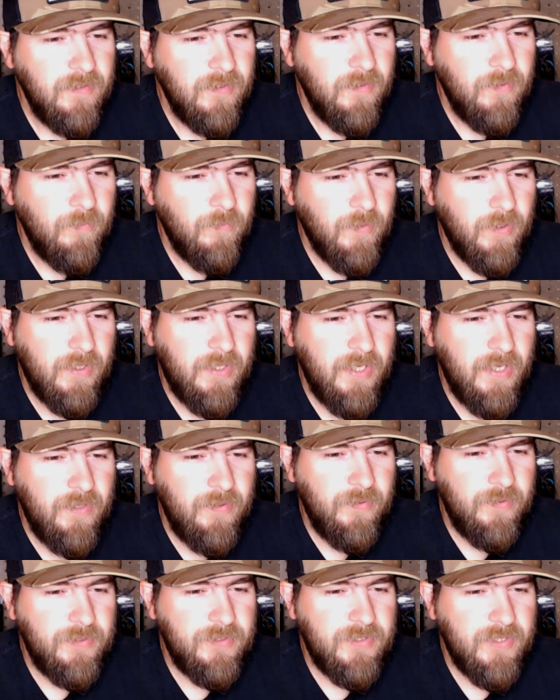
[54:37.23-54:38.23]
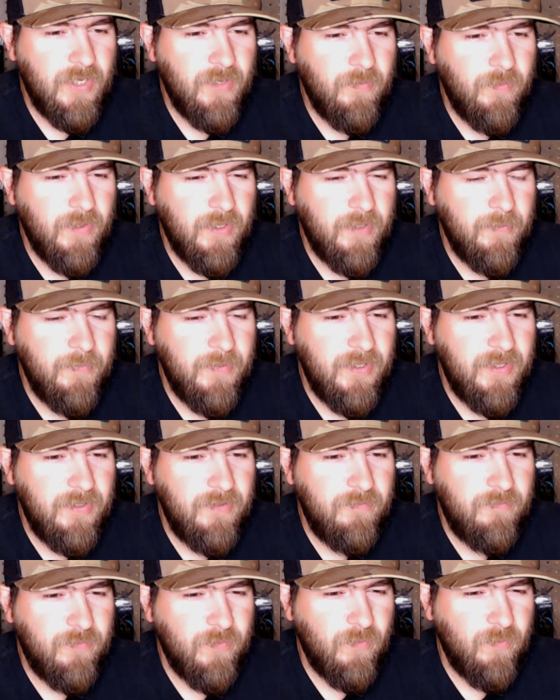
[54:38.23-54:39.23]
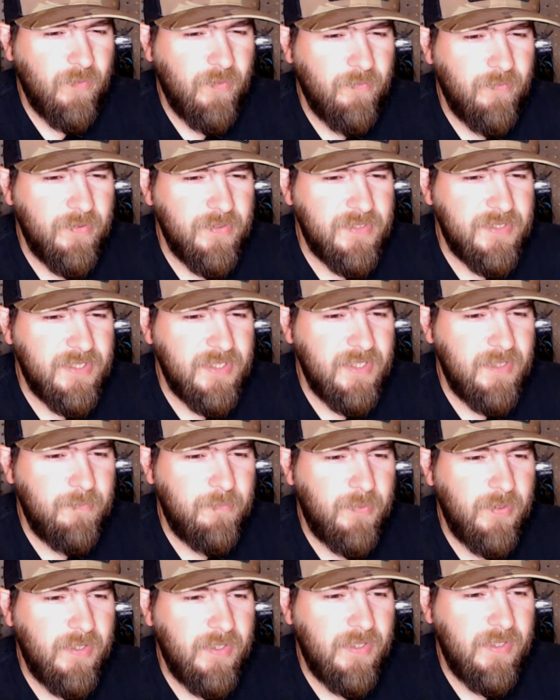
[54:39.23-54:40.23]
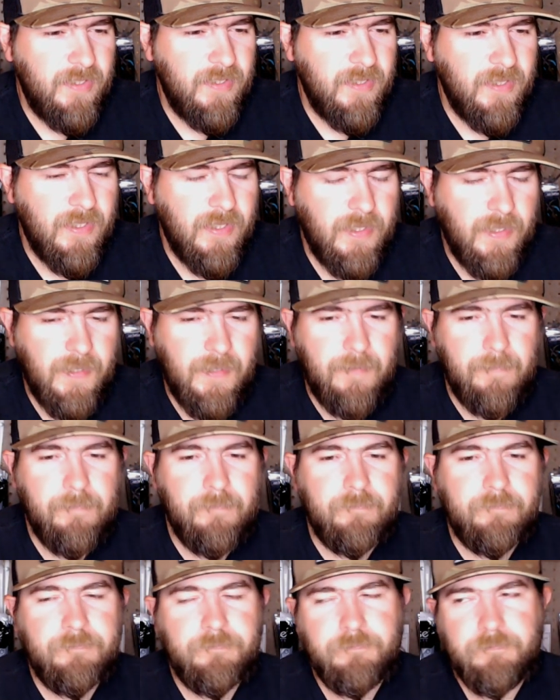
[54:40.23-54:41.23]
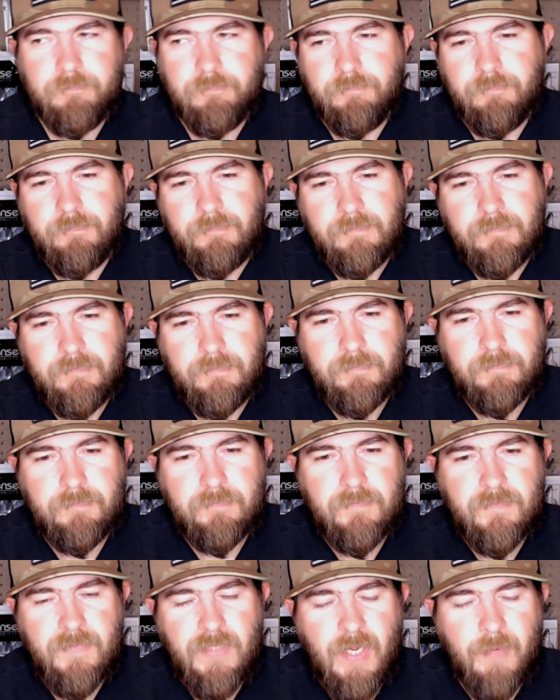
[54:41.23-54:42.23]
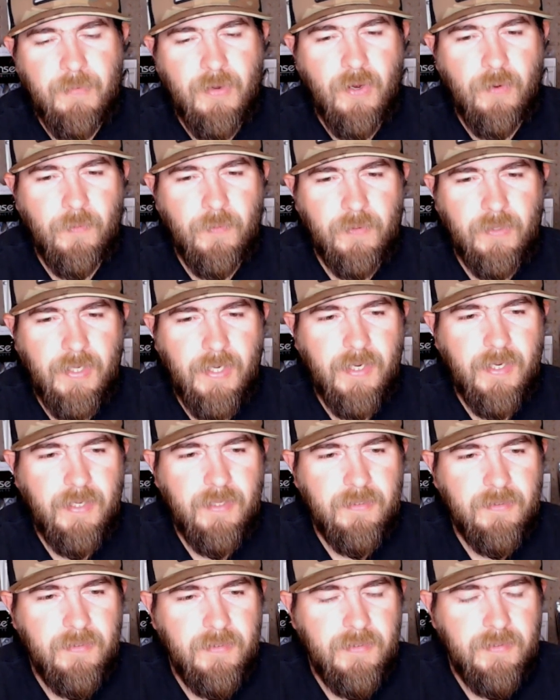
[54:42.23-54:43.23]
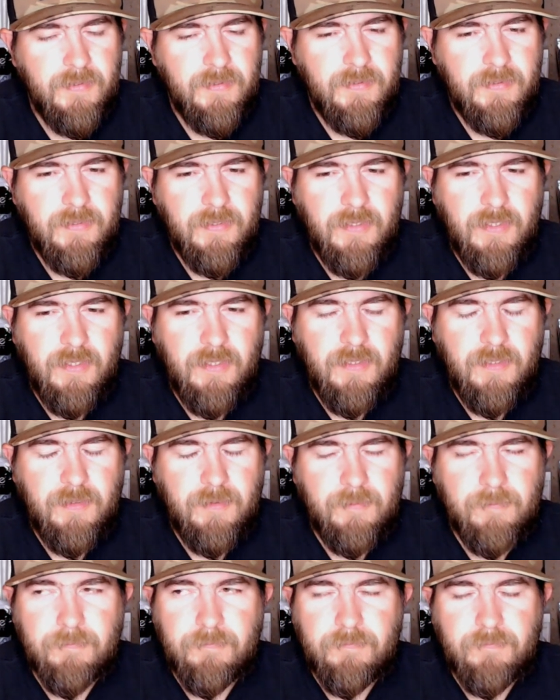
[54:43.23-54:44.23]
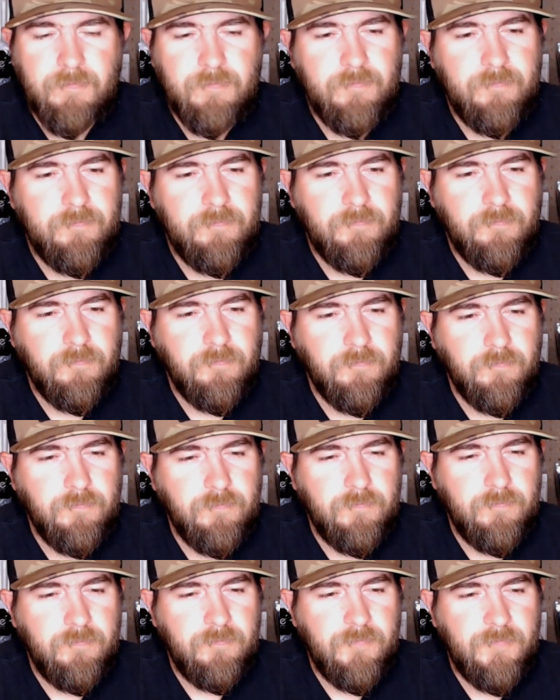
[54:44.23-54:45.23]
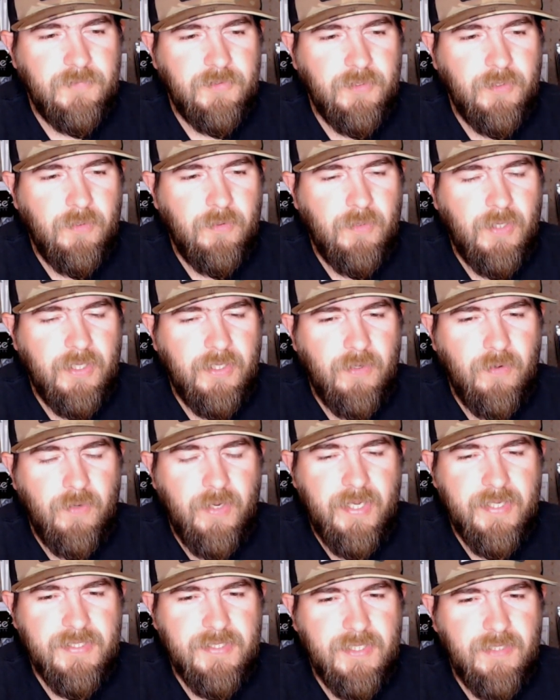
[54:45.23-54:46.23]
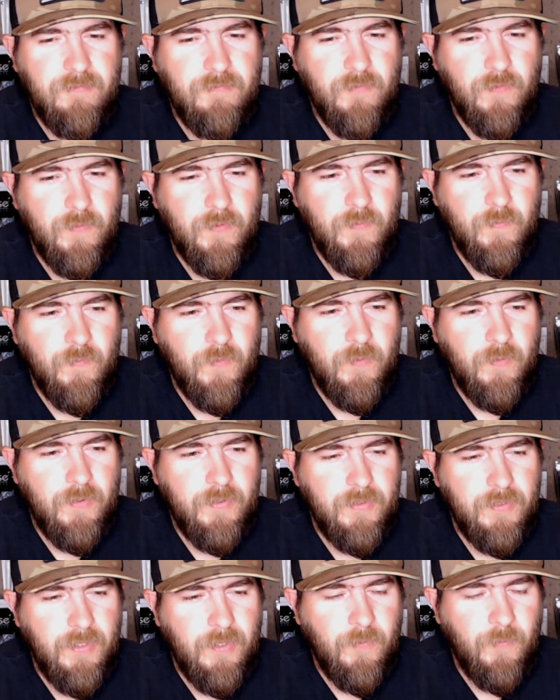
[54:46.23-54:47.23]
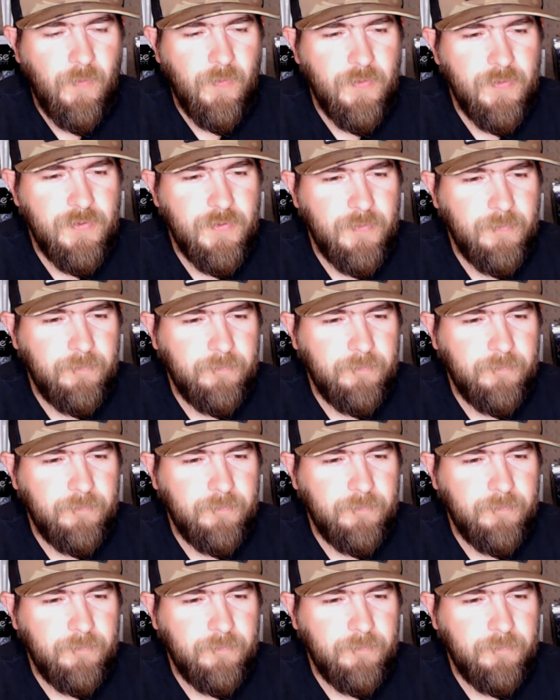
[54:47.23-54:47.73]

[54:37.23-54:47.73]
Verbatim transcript: What kind of hooks do I recommend for River to Sea Biggie? Um, I'm an owner guy. Um, So I go S T forty-one owners.